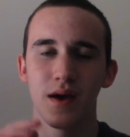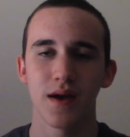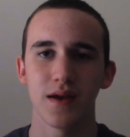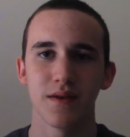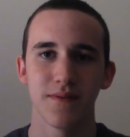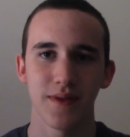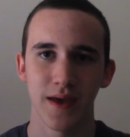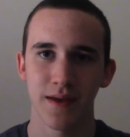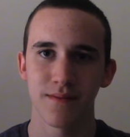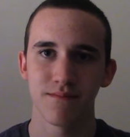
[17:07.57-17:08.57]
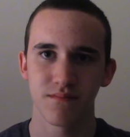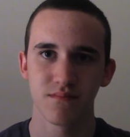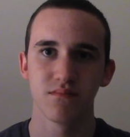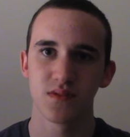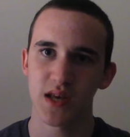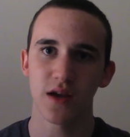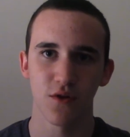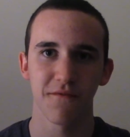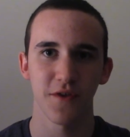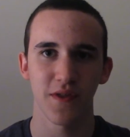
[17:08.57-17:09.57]
And 10
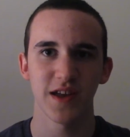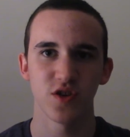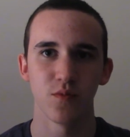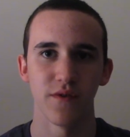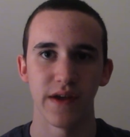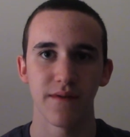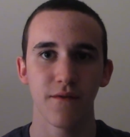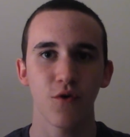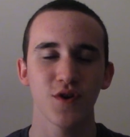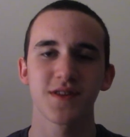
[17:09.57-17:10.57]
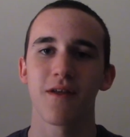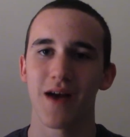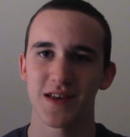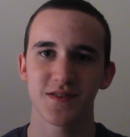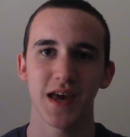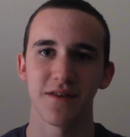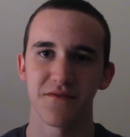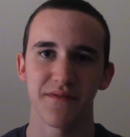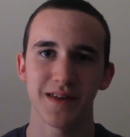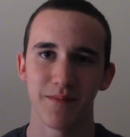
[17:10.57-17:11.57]
Cloverfield Lane's your movie. Of course, in the last
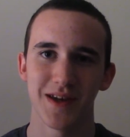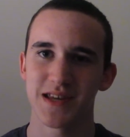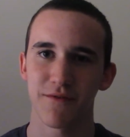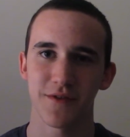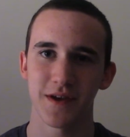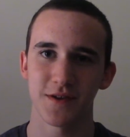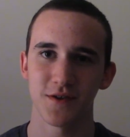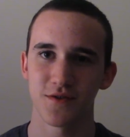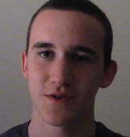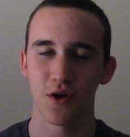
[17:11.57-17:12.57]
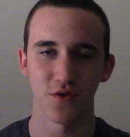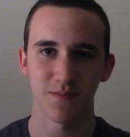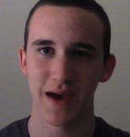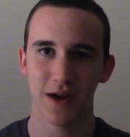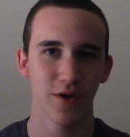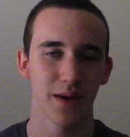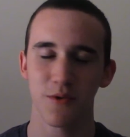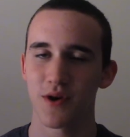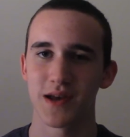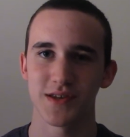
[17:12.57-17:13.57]
10-15 minutes, everything goes bat crap
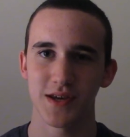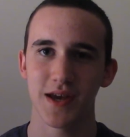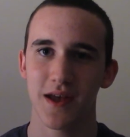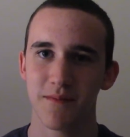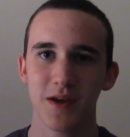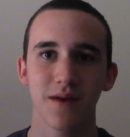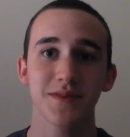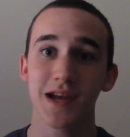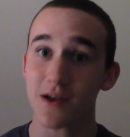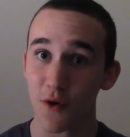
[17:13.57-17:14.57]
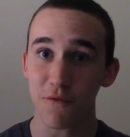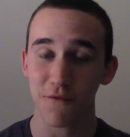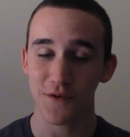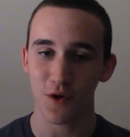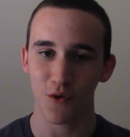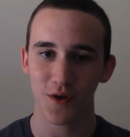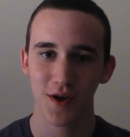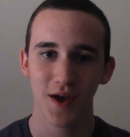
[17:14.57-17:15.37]
crazy, and it becomes like Cloverfield.